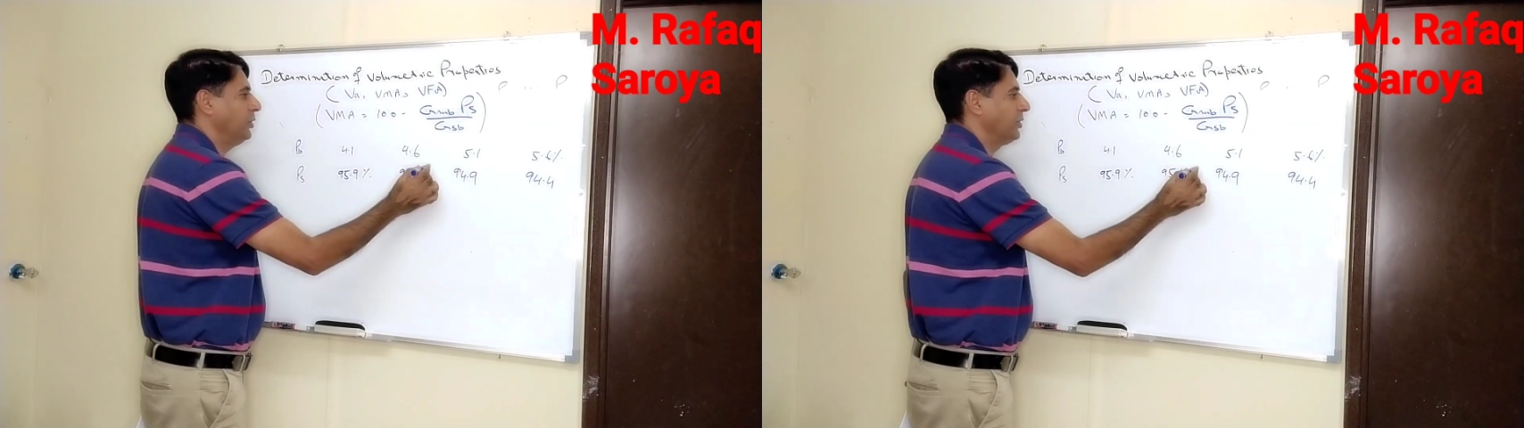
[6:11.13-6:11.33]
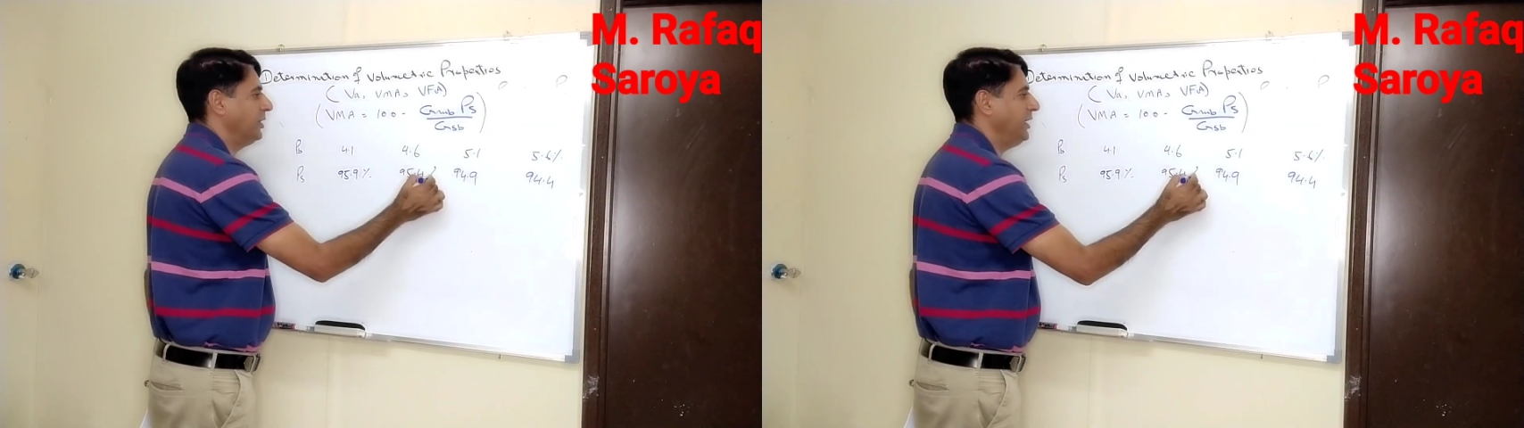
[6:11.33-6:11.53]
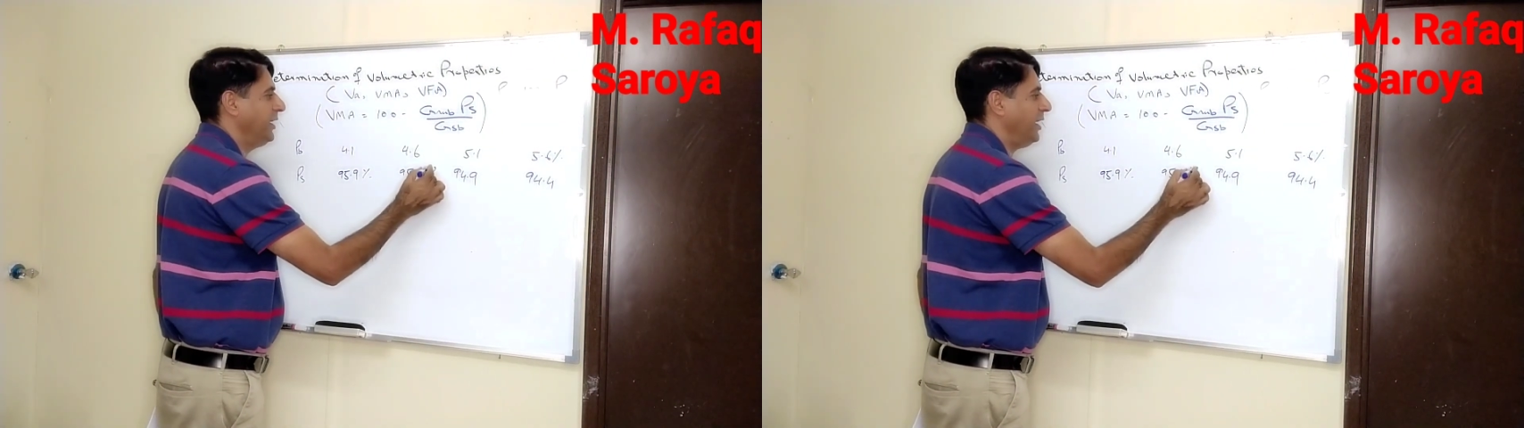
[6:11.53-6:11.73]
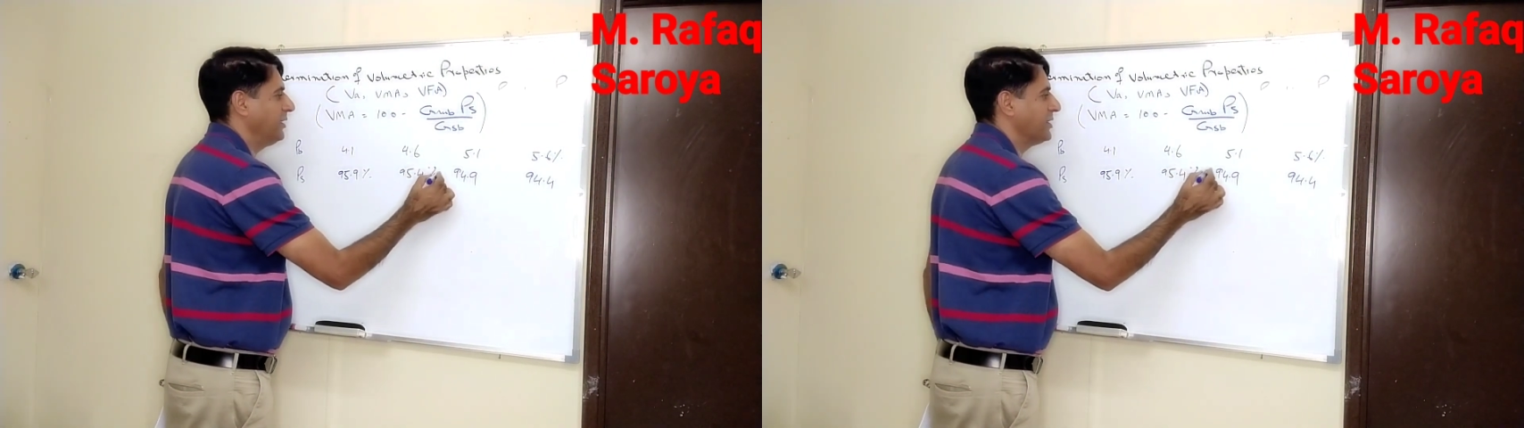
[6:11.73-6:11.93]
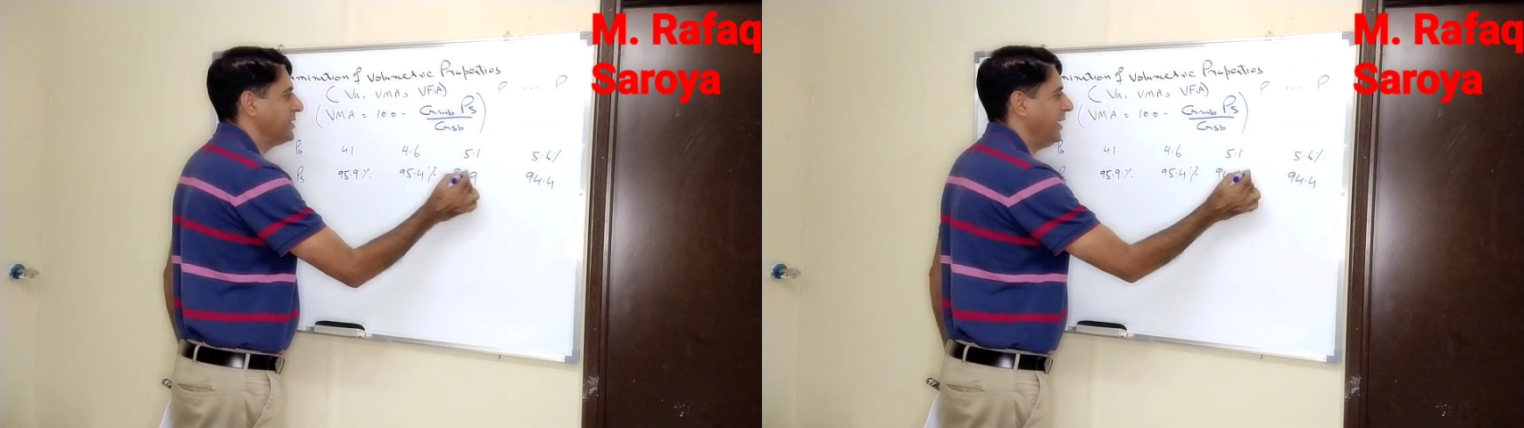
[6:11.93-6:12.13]
your clear
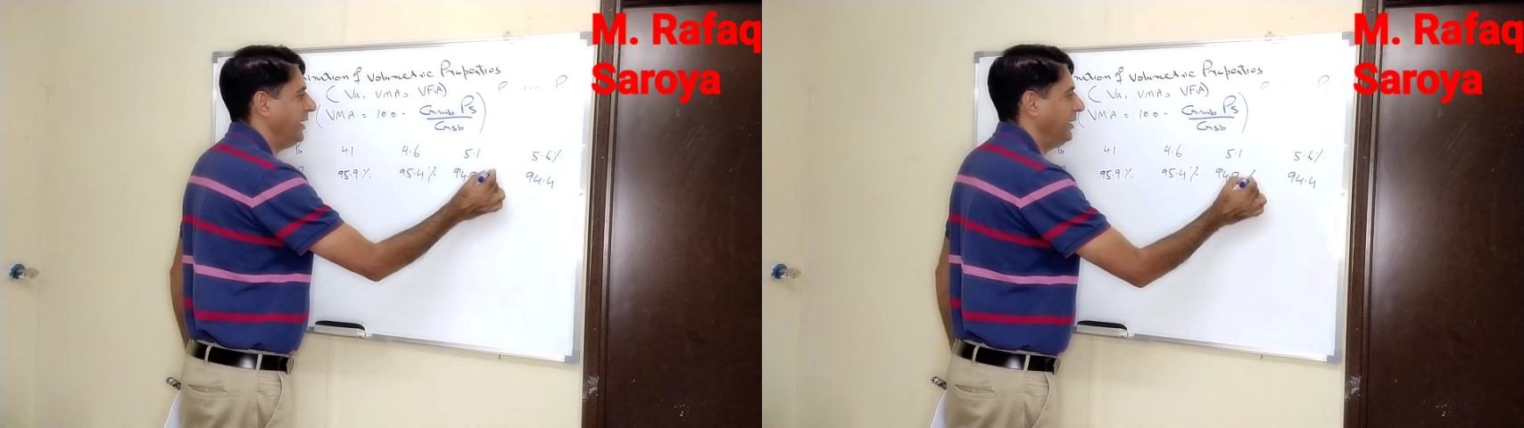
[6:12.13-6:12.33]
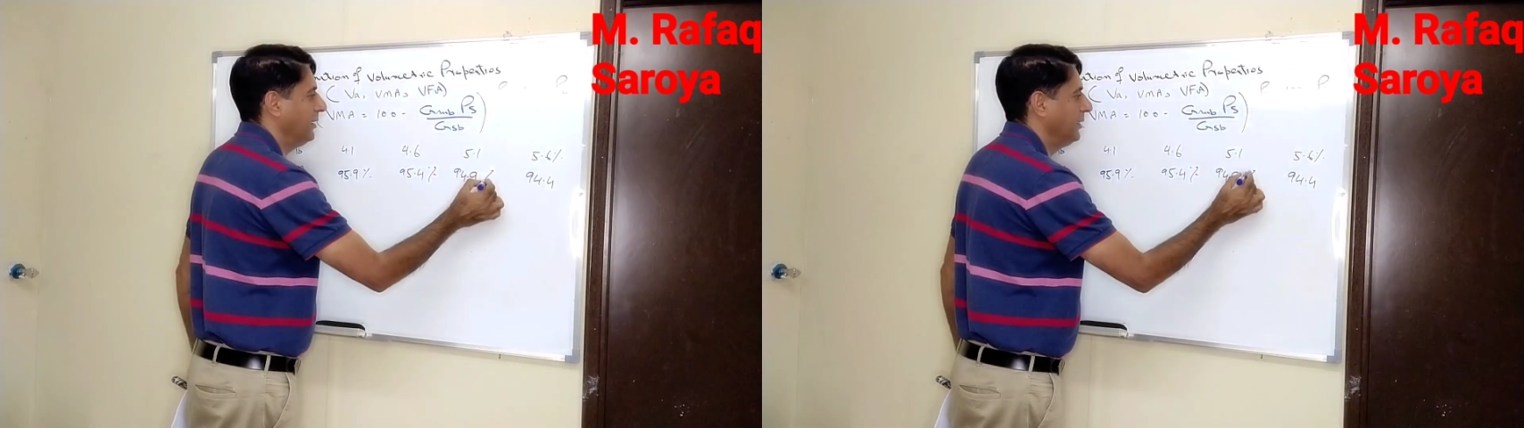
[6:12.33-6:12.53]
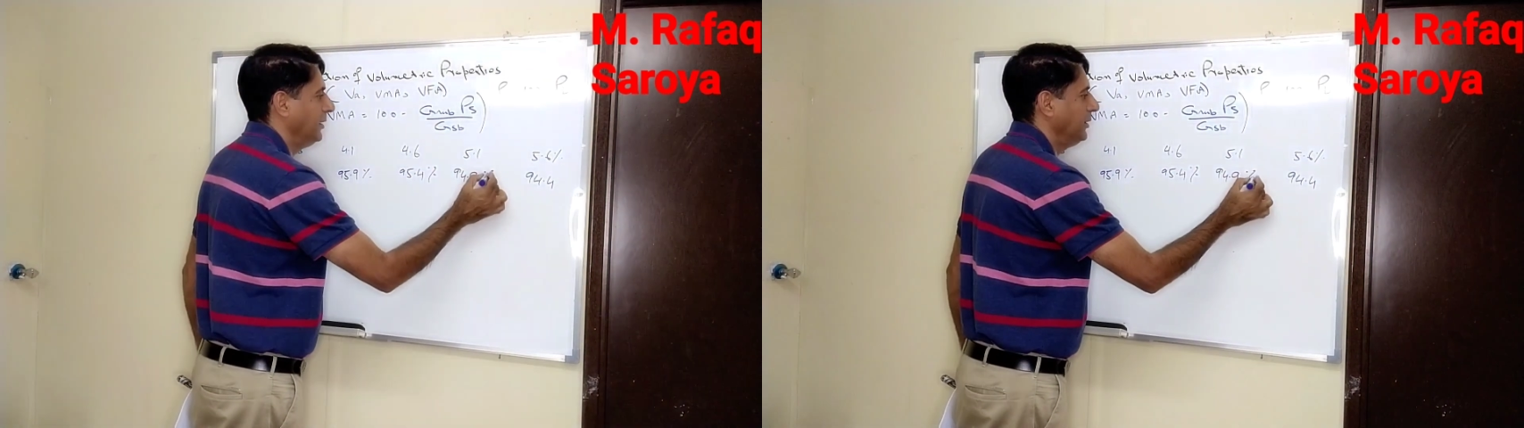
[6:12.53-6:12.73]
understanding,